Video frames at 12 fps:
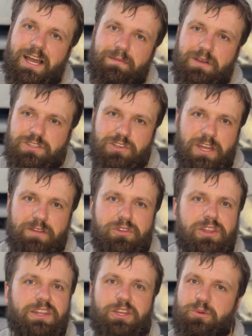It's got
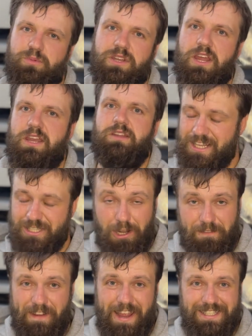everything that you would need. It's
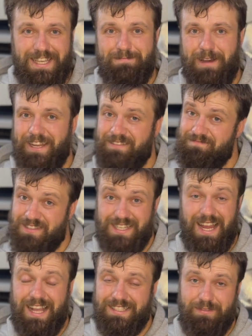not fancy, but it
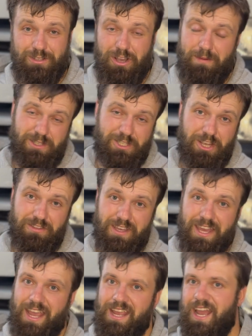starts every time I turn the
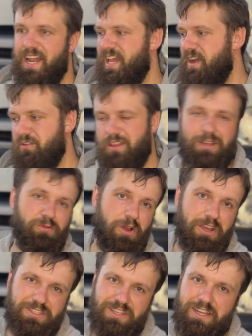key and everything
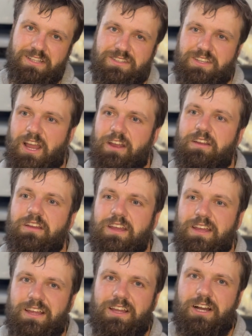works in it. So
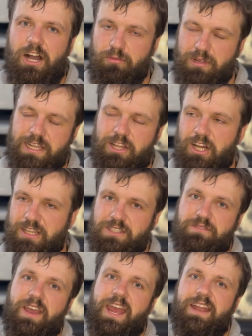I really like this
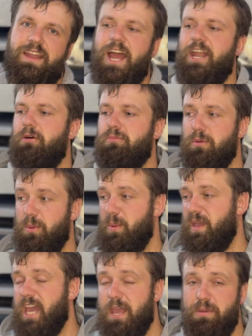van, and I'll probably be
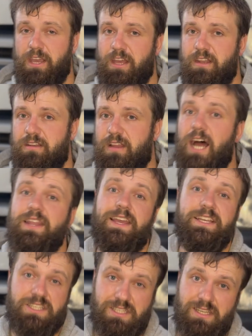keeping it at
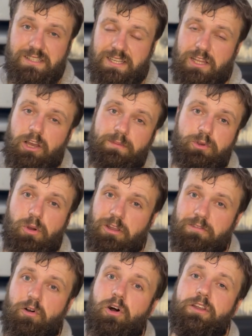least till I'm
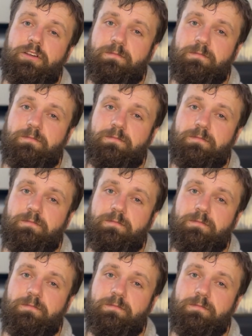qualified.